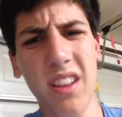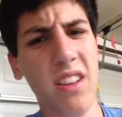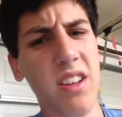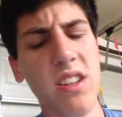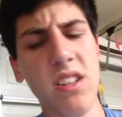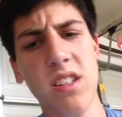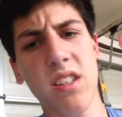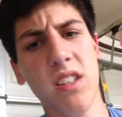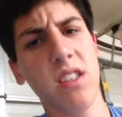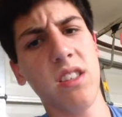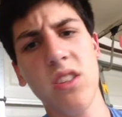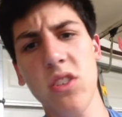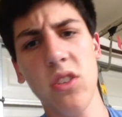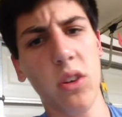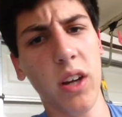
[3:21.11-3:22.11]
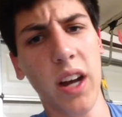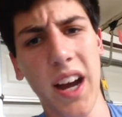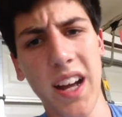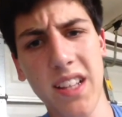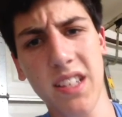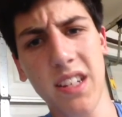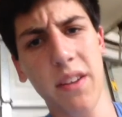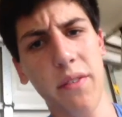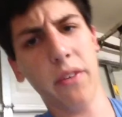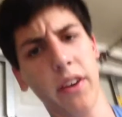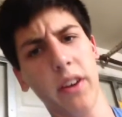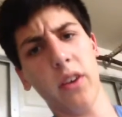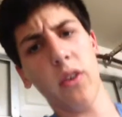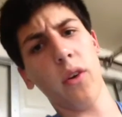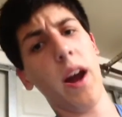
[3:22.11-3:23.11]
there's all kinds of
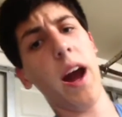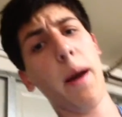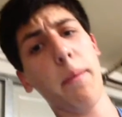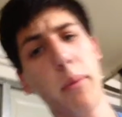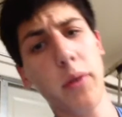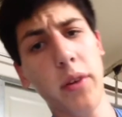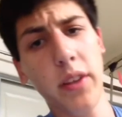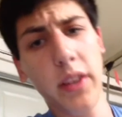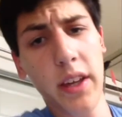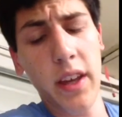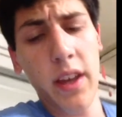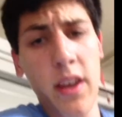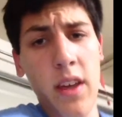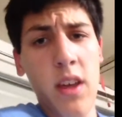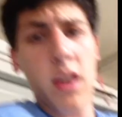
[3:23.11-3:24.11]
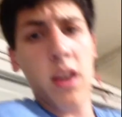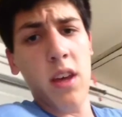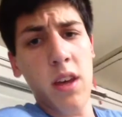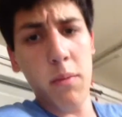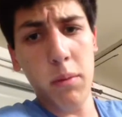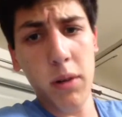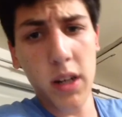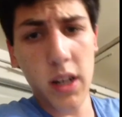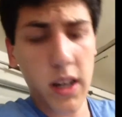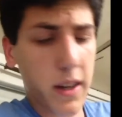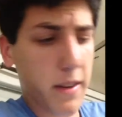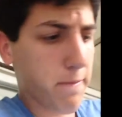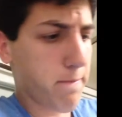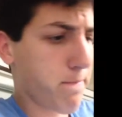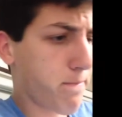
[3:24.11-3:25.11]
different crap, really. But